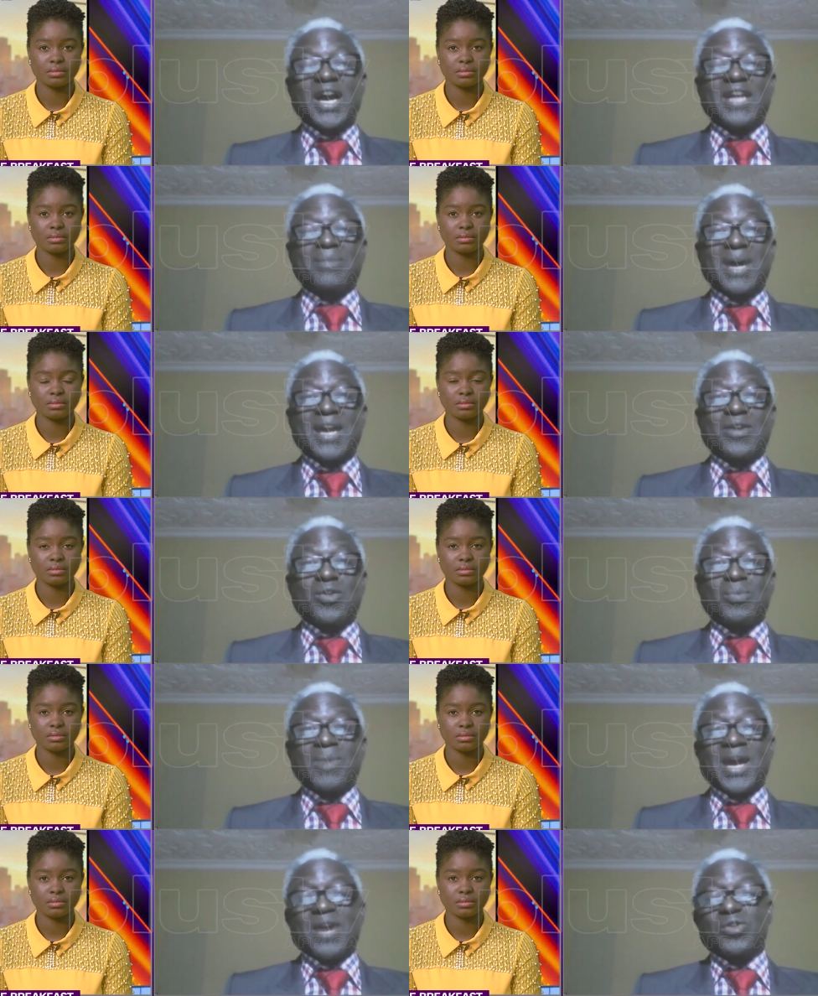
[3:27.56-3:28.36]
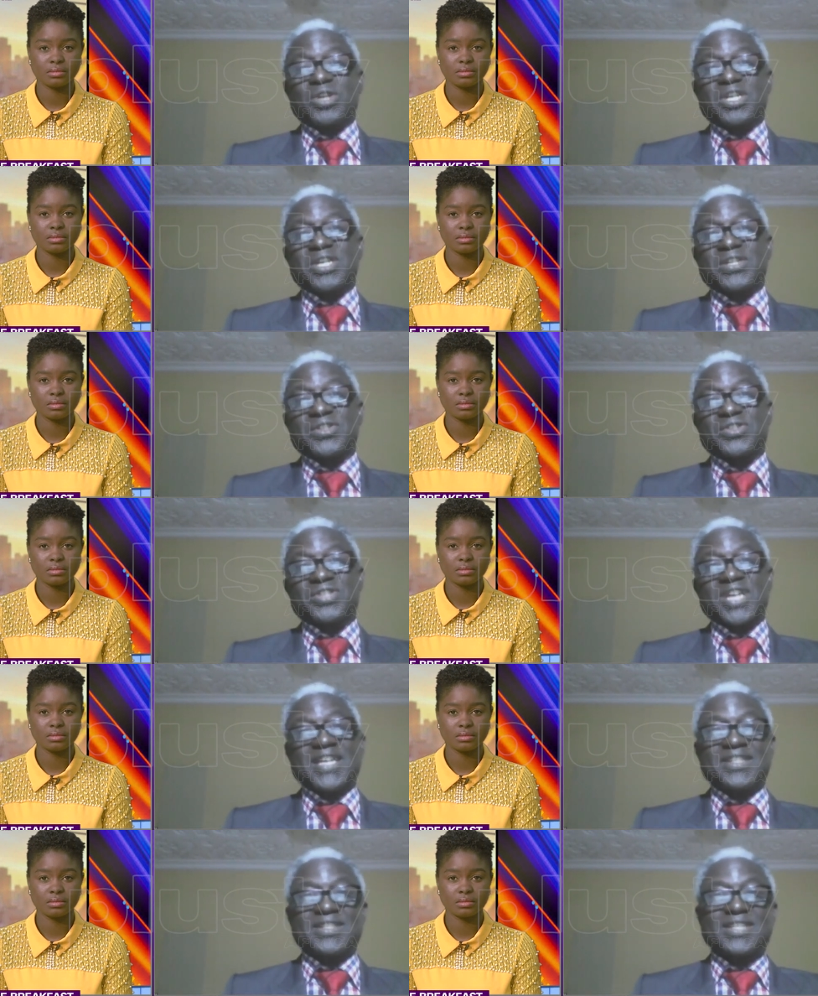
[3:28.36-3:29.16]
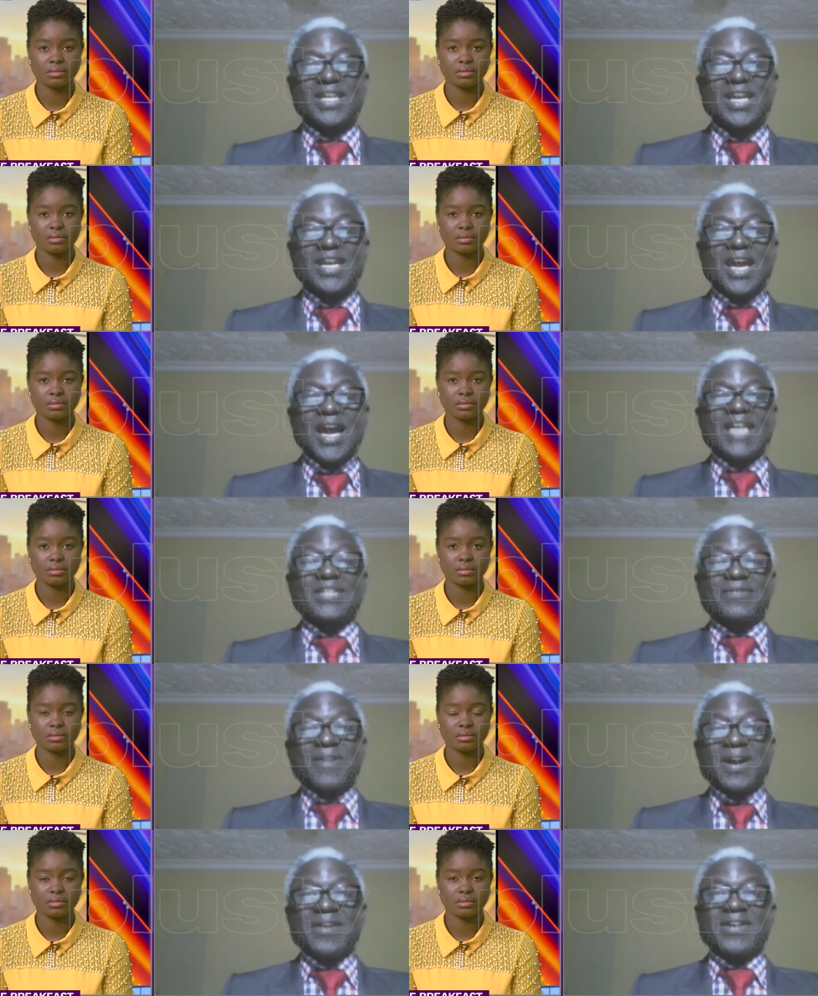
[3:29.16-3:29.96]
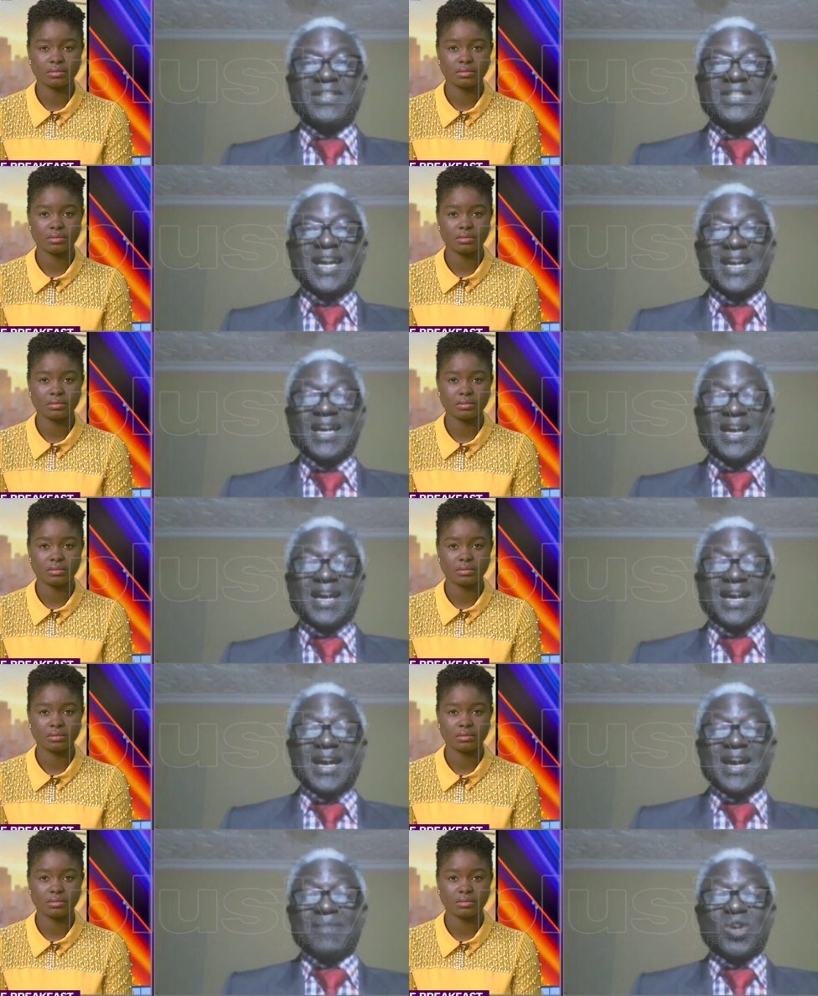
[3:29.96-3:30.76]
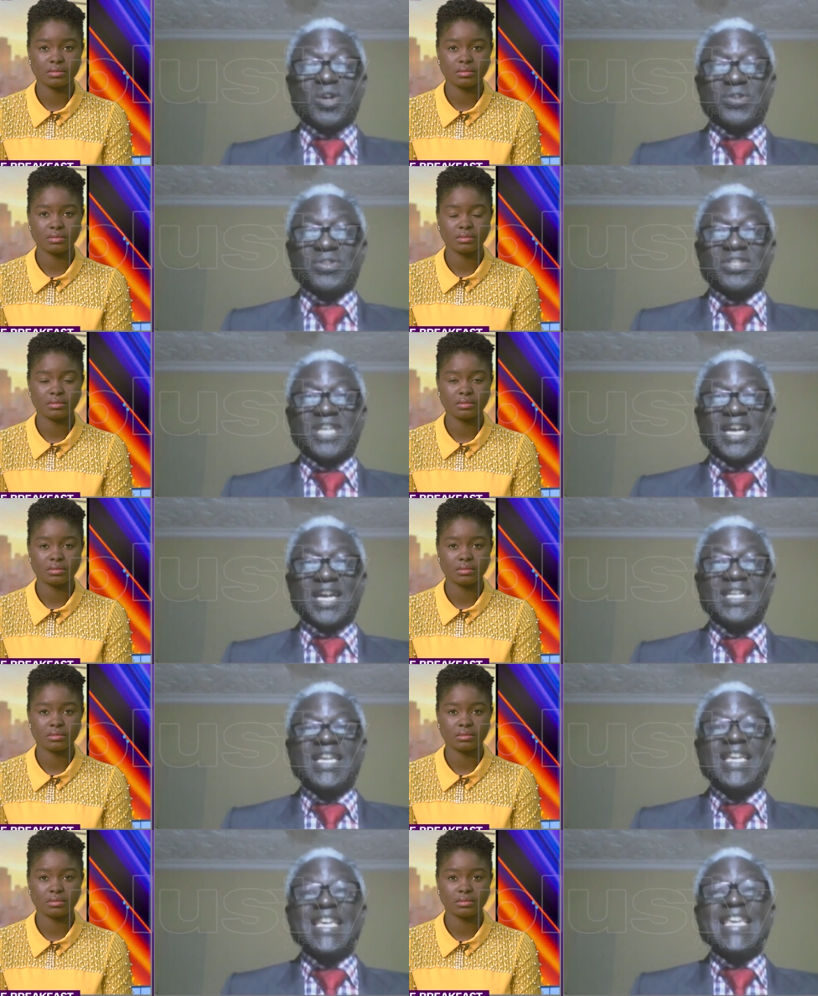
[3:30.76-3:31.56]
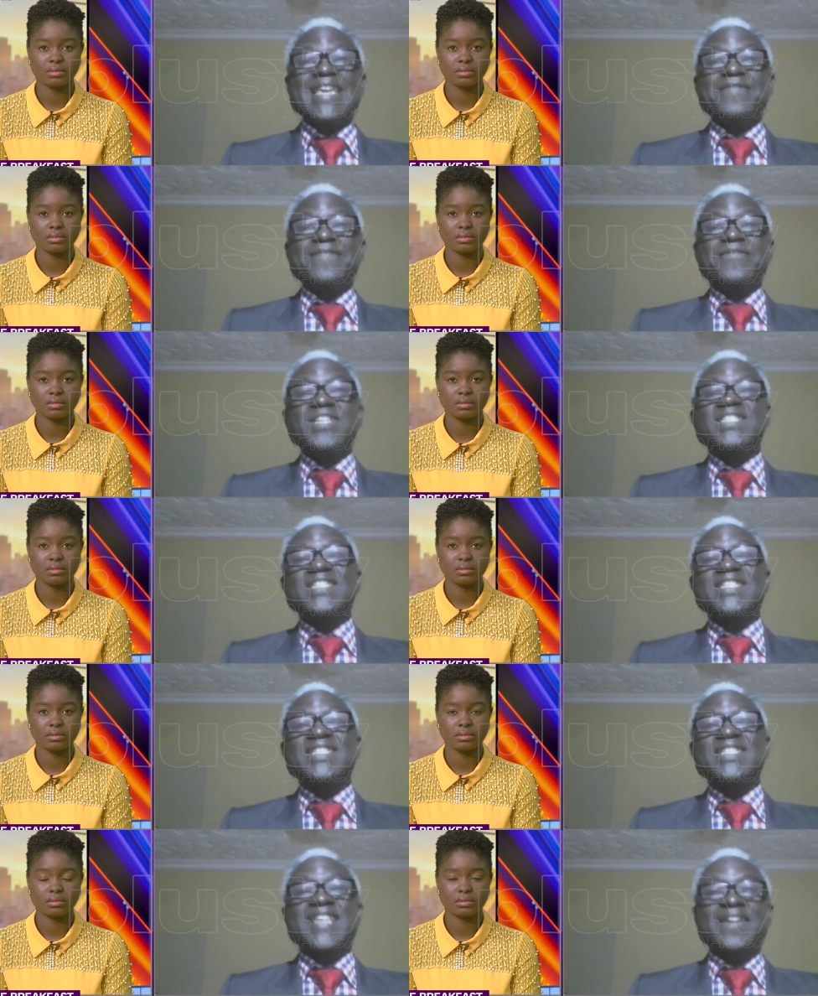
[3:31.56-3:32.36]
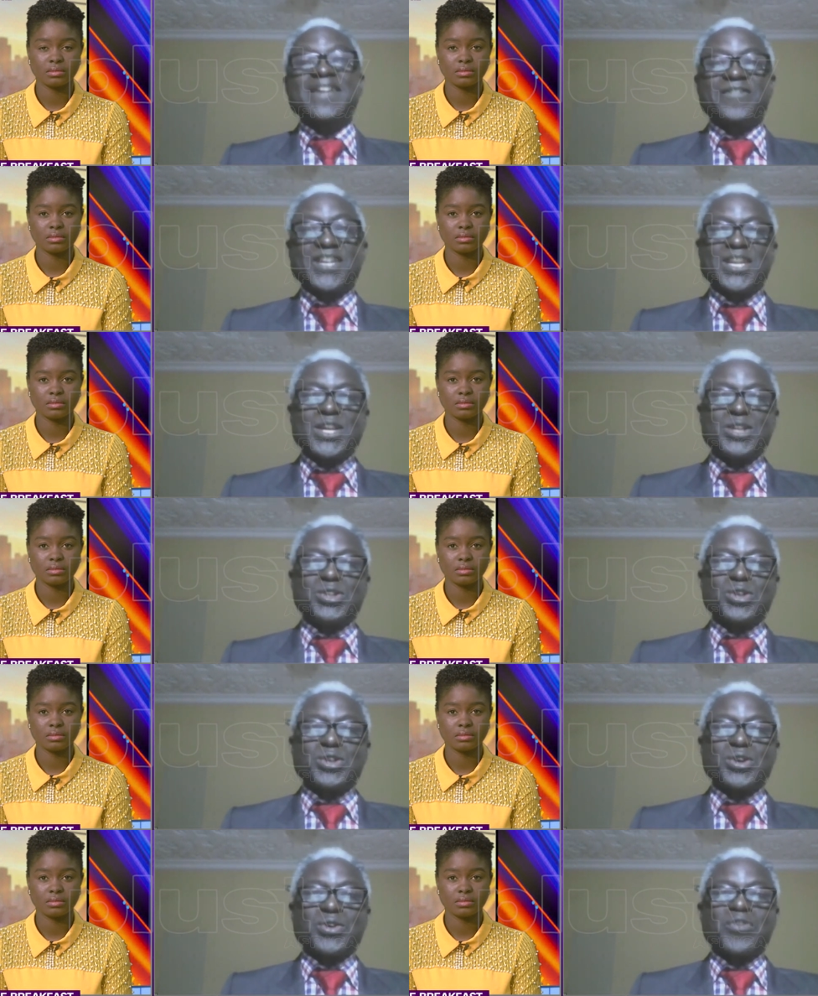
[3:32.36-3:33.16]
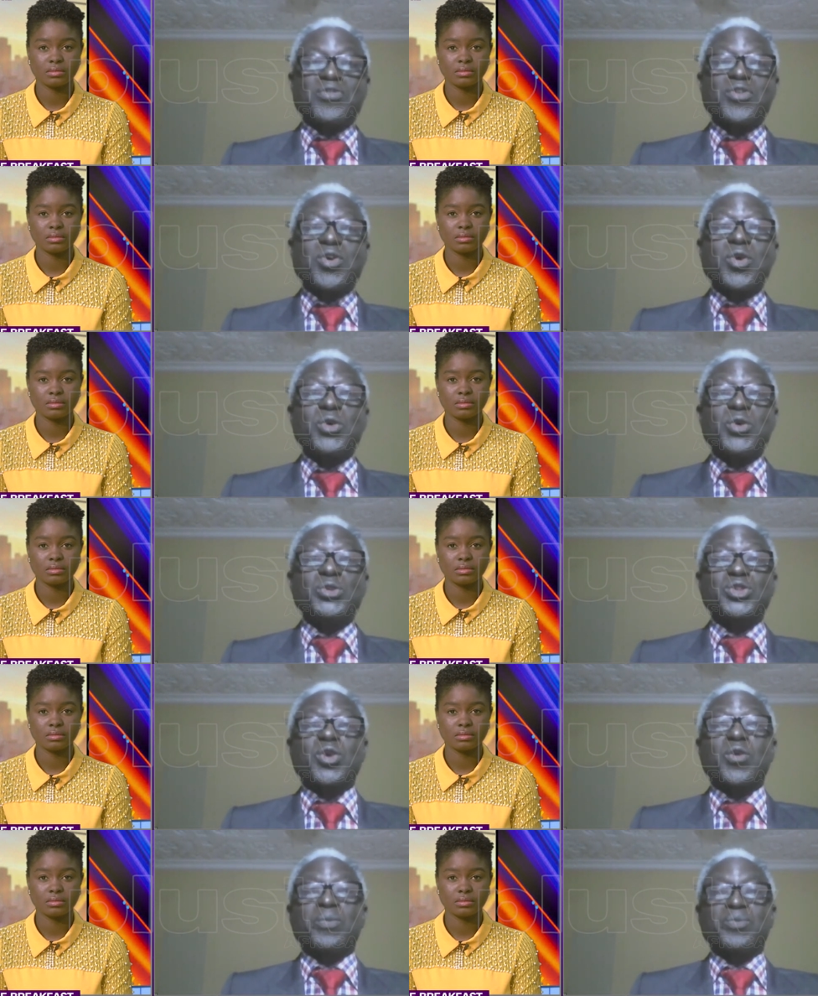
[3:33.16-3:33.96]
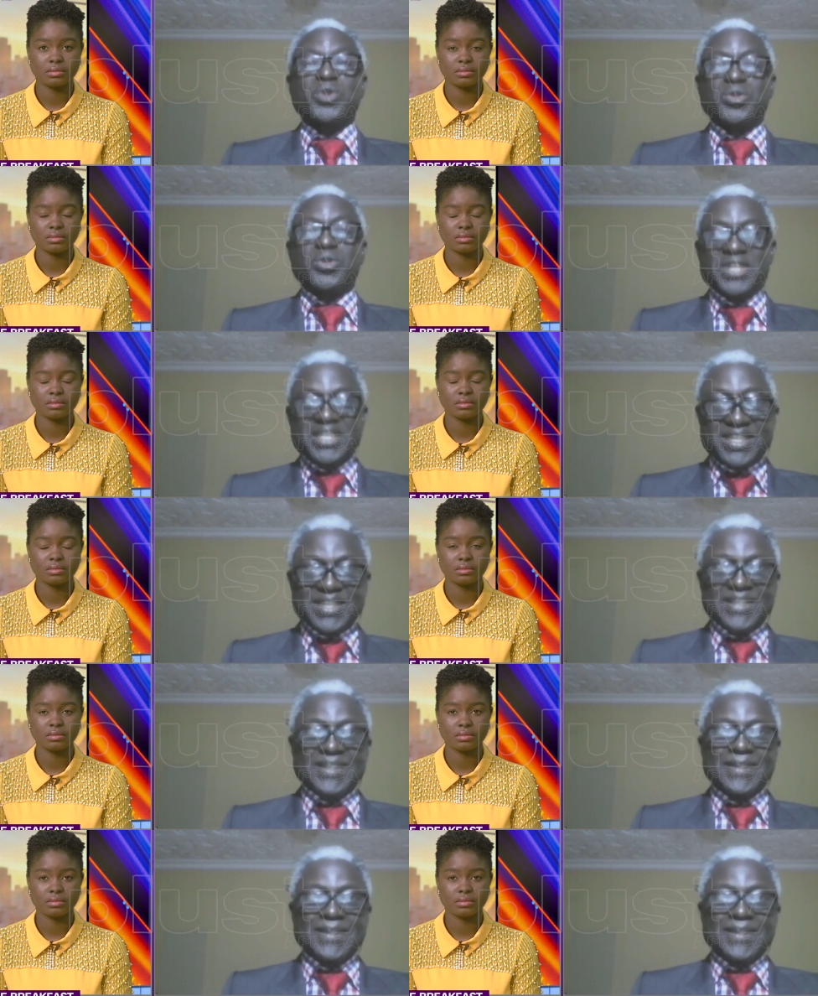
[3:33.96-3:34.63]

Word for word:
Speaker 1: my, my own concerns. As far as I, I am concerned, even the definition of host community